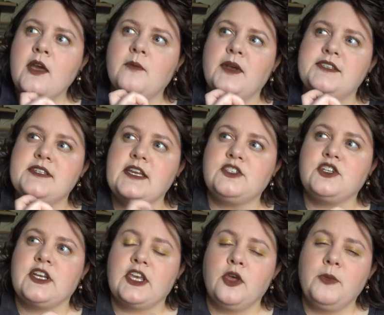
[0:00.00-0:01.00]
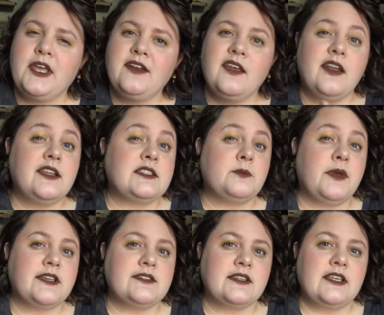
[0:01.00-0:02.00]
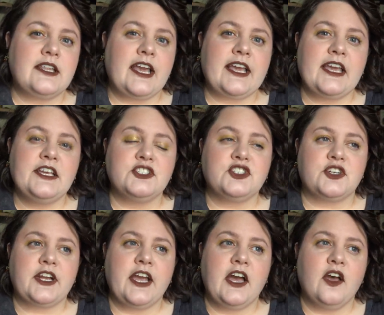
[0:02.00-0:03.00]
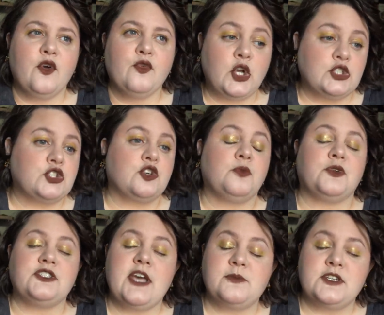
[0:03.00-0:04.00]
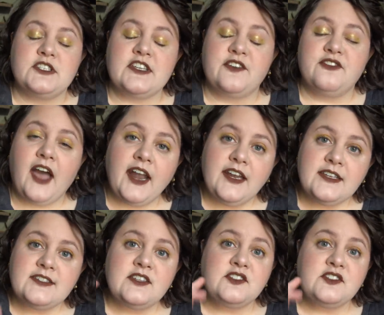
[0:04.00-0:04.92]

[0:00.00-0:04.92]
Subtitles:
by Sandra Gilman, and it's basically like a history of cultural perceptions of fatness,